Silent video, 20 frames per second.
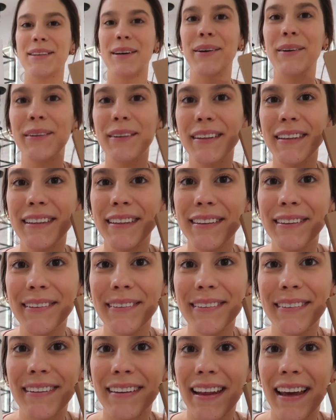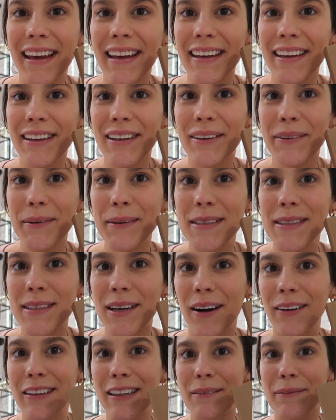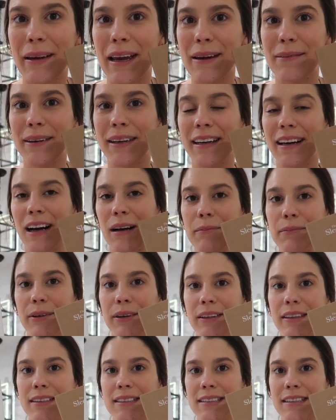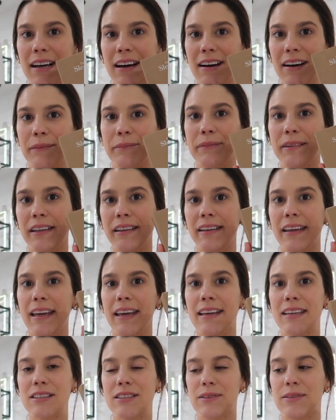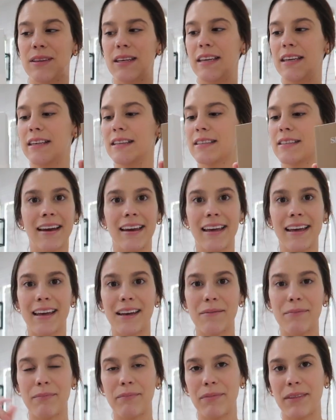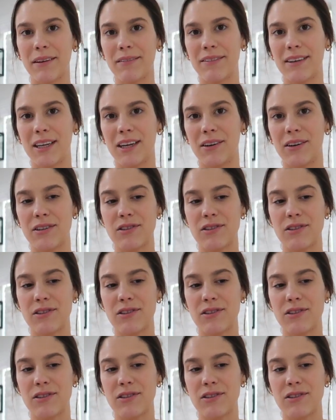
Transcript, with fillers: So cute. Thank you, Solly Baby. I'll put um, the link to these in the video